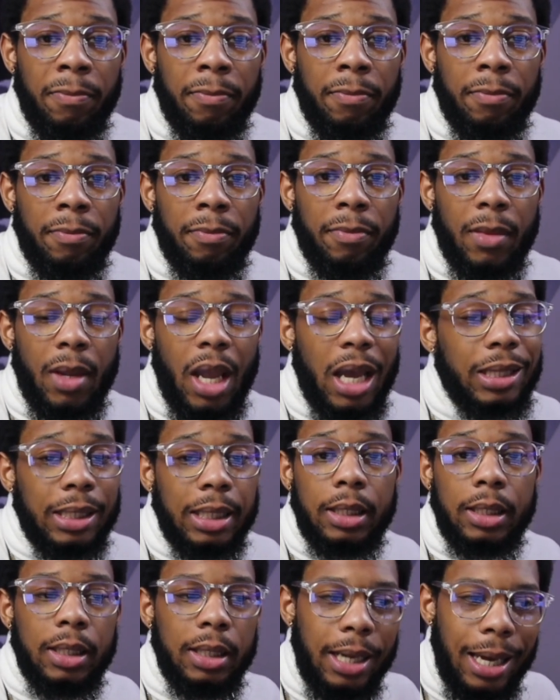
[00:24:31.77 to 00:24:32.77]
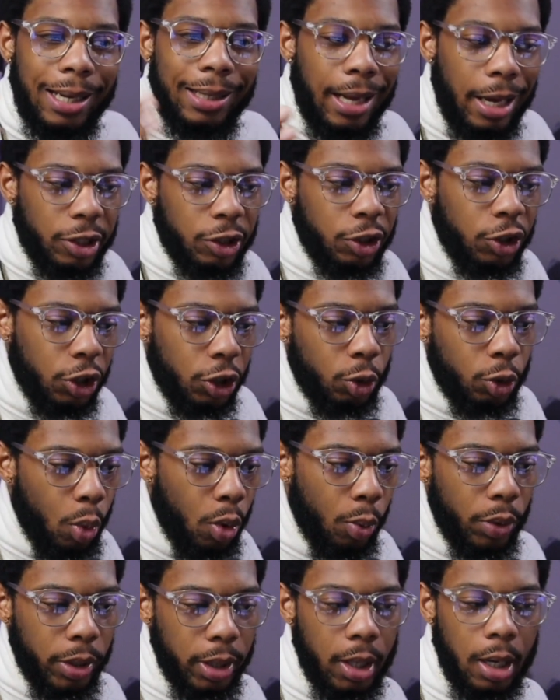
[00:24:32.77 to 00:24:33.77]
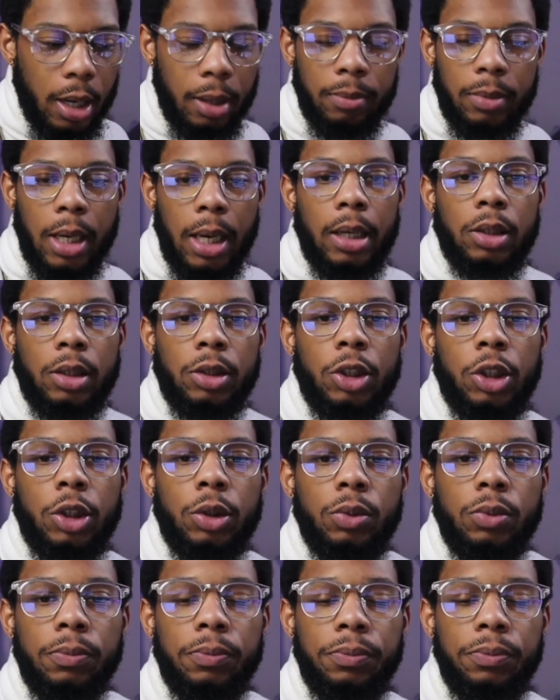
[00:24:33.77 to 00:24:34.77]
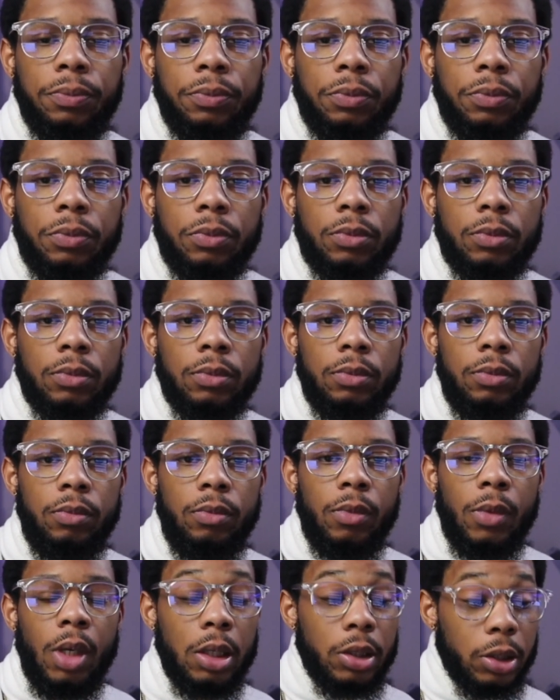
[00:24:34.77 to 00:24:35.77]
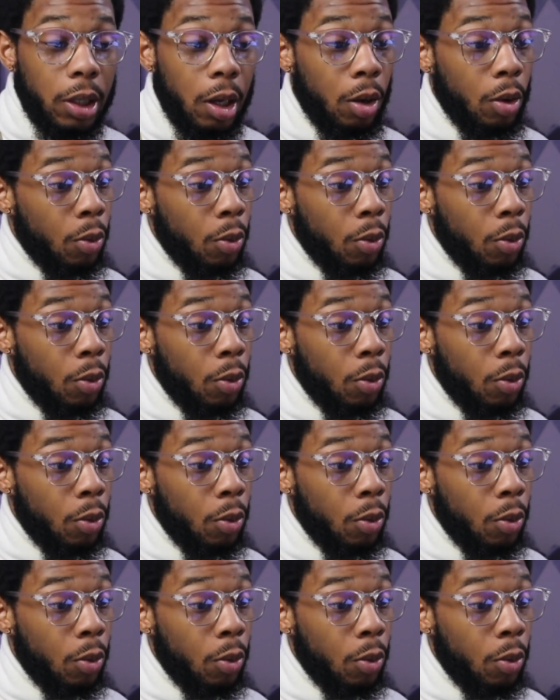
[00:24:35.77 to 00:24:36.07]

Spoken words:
At the end of the day, that's just where we come down to. So,